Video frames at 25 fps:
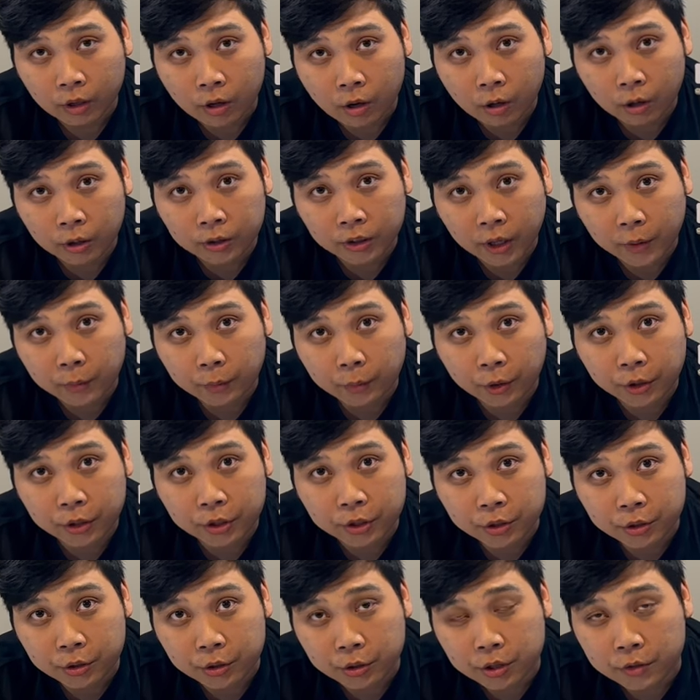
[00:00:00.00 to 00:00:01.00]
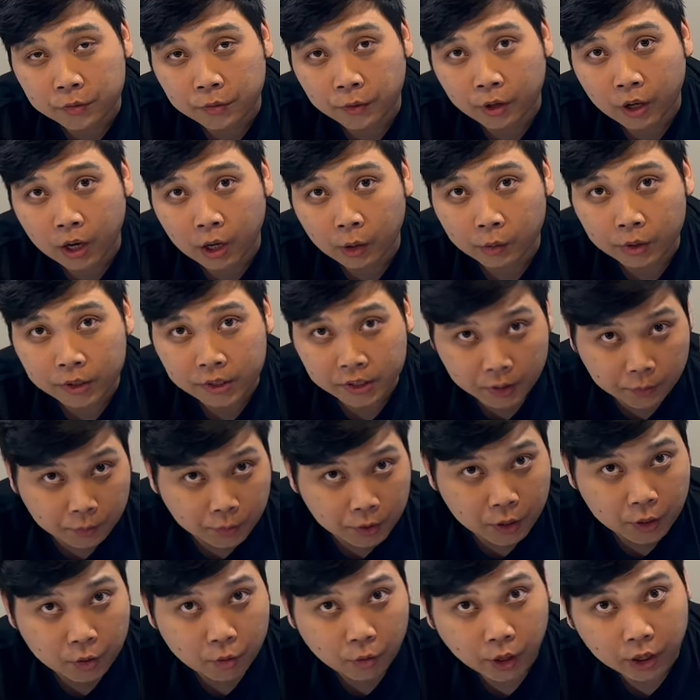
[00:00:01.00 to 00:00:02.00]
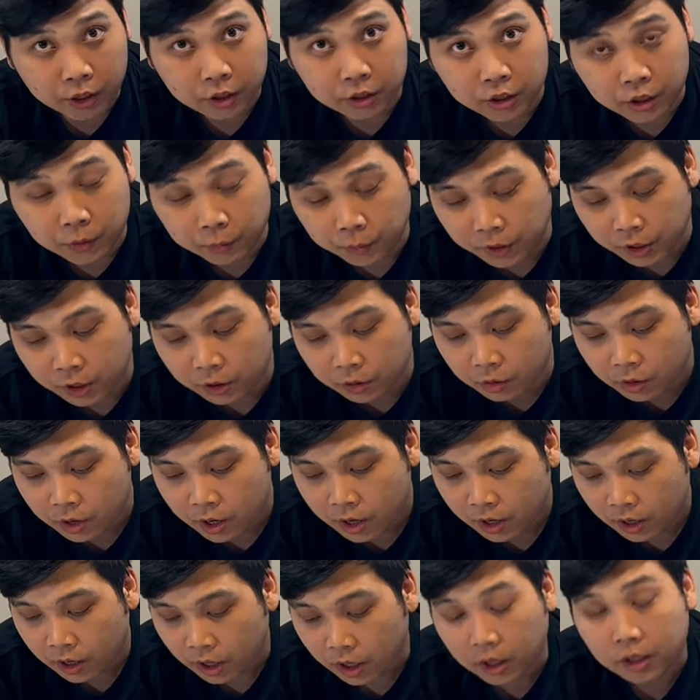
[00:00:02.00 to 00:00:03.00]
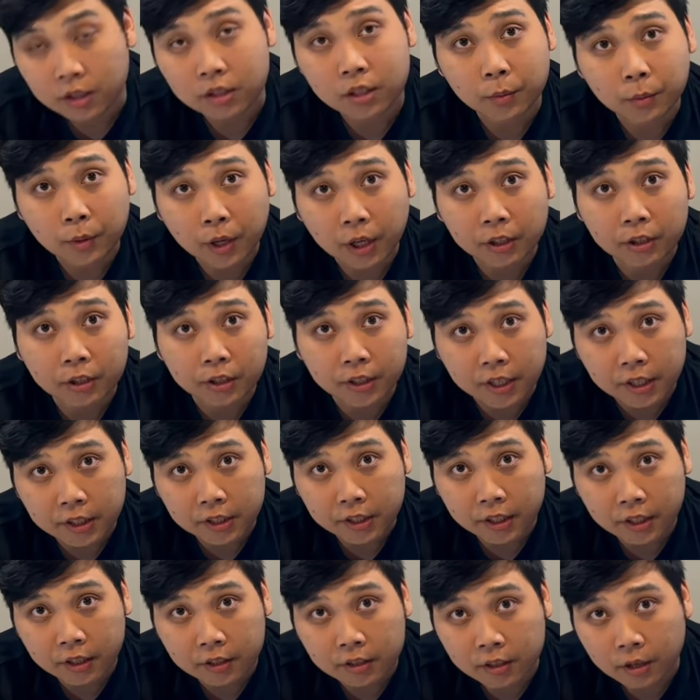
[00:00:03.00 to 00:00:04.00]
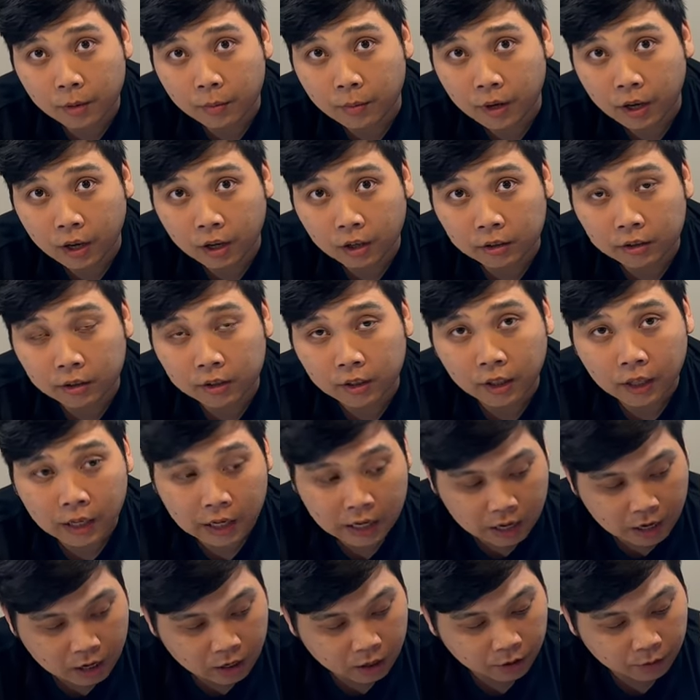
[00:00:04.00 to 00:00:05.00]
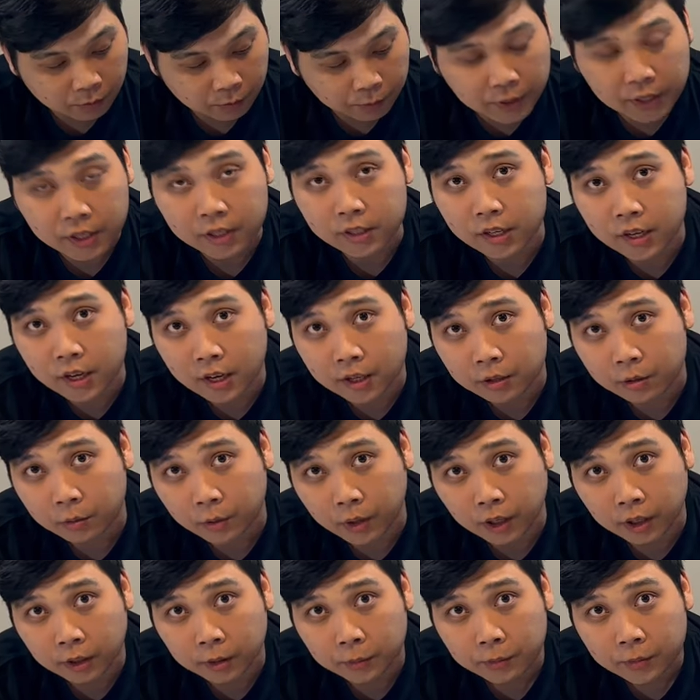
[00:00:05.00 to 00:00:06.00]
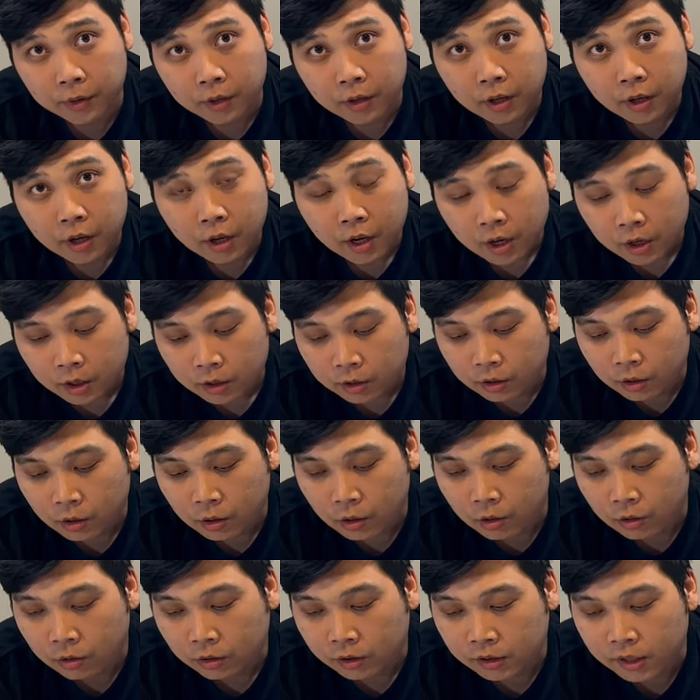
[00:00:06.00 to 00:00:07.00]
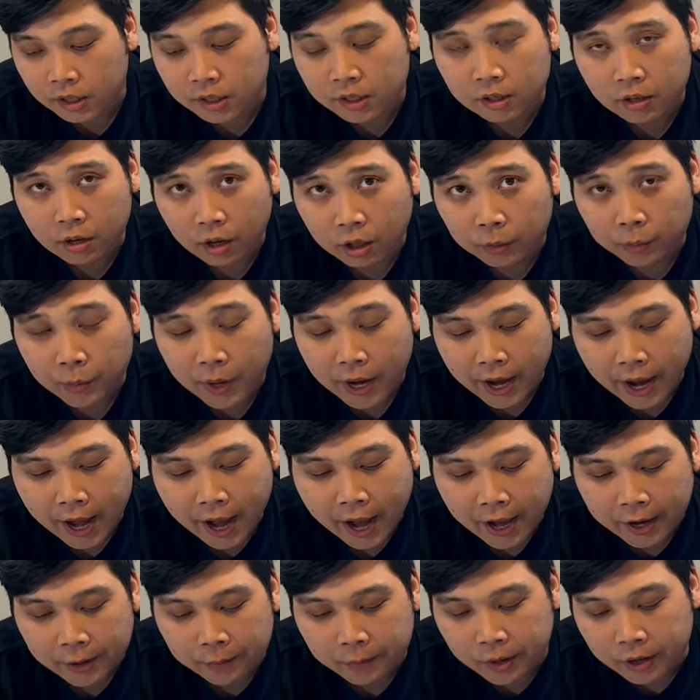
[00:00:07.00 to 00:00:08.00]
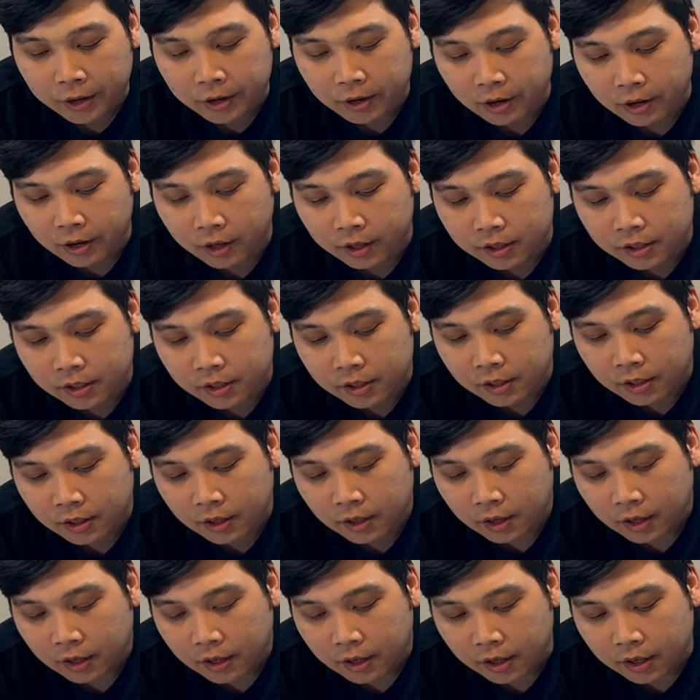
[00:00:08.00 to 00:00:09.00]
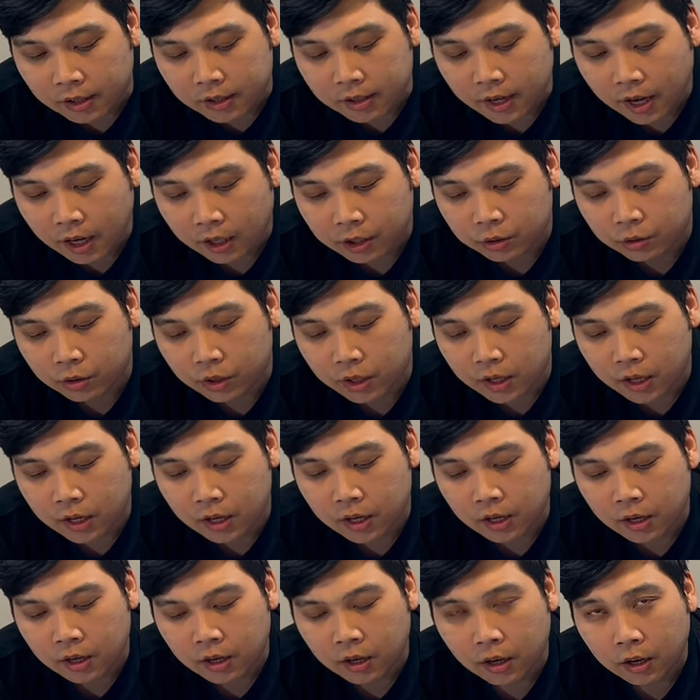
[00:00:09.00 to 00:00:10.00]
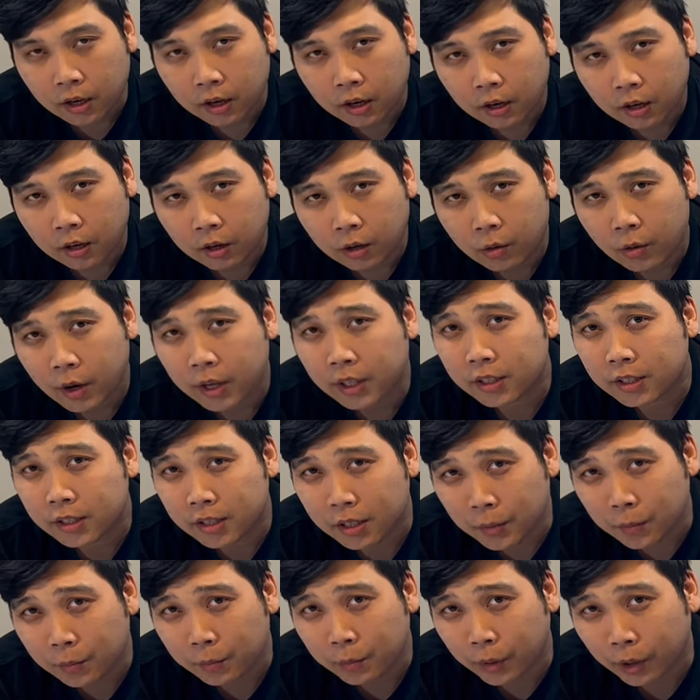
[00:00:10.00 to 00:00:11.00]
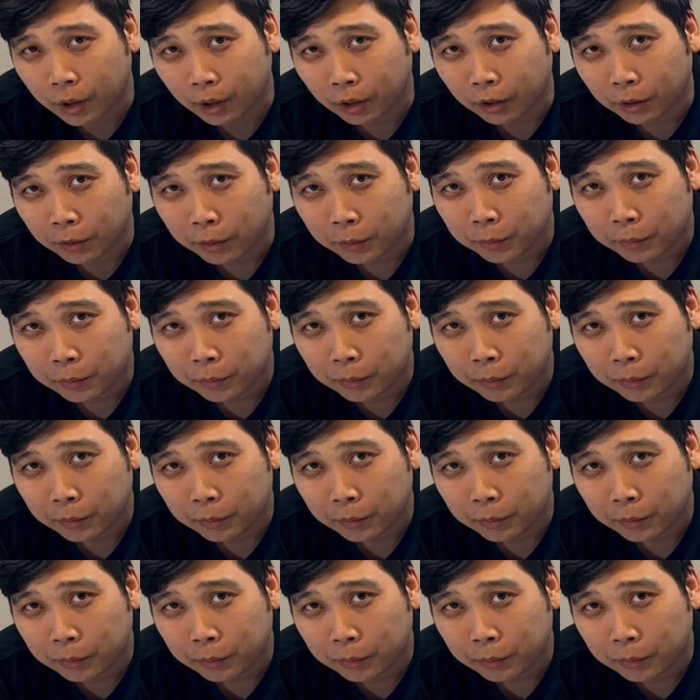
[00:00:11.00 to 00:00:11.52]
core temperatures for our CPU and GPU and some other details about uh, our PC as well. So this caught my eye because it's actually quite simple